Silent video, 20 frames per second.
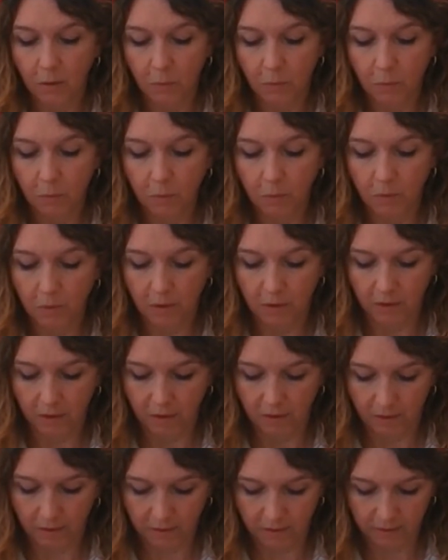
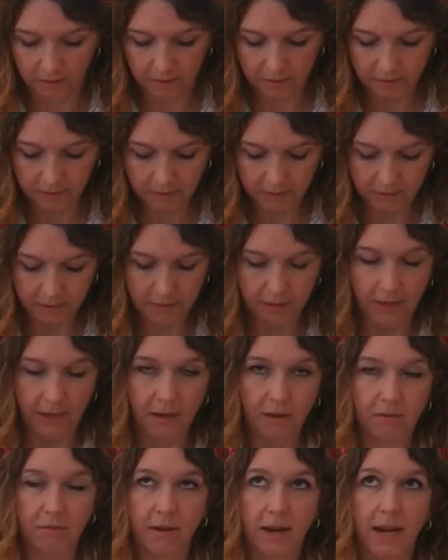Was
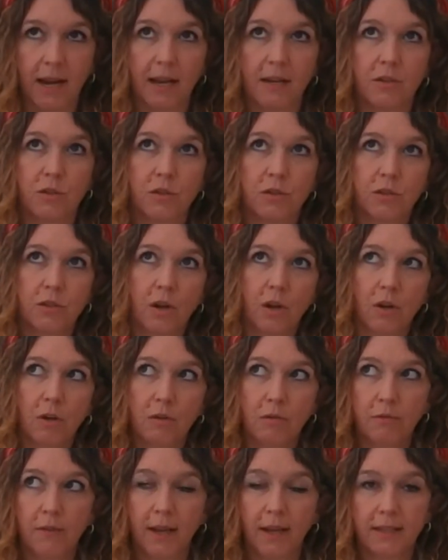he ran so
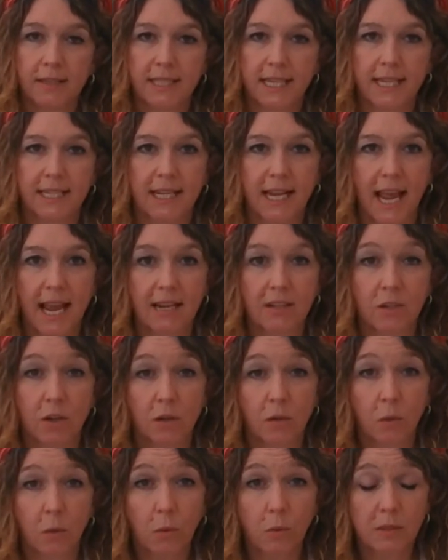fast his legs
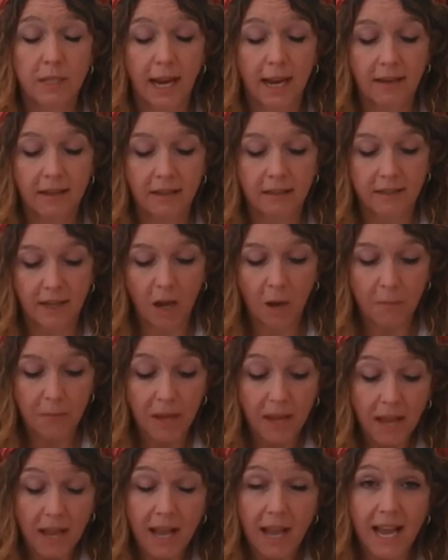got all tangled up
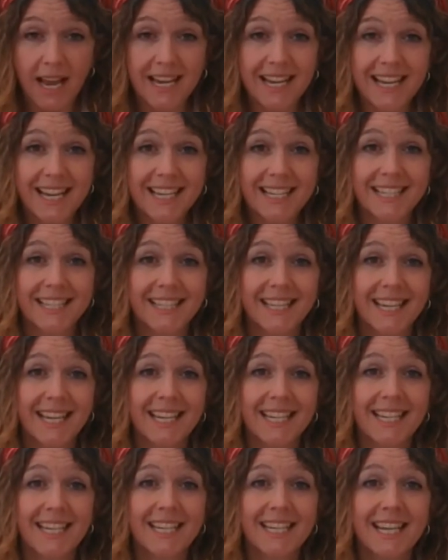and he
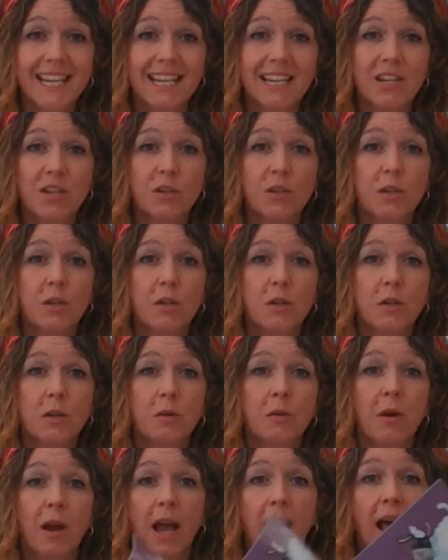skidded
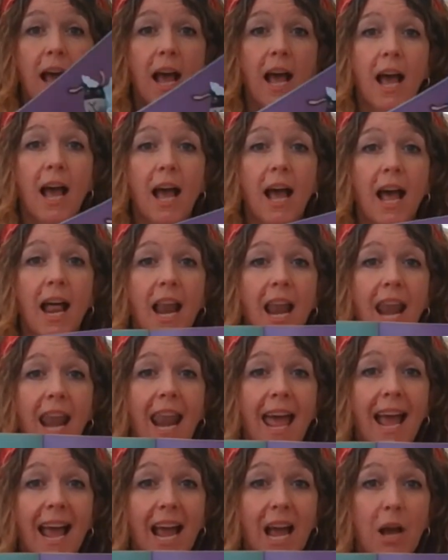into a
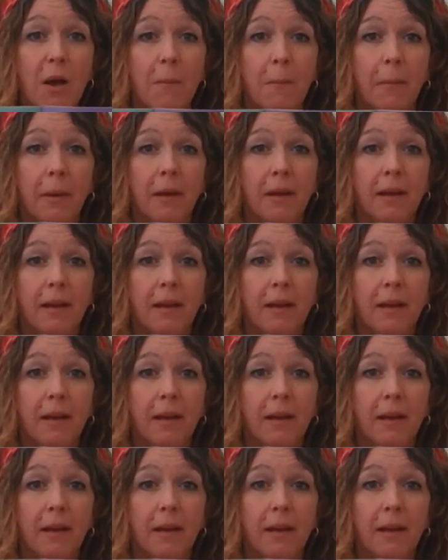lamb.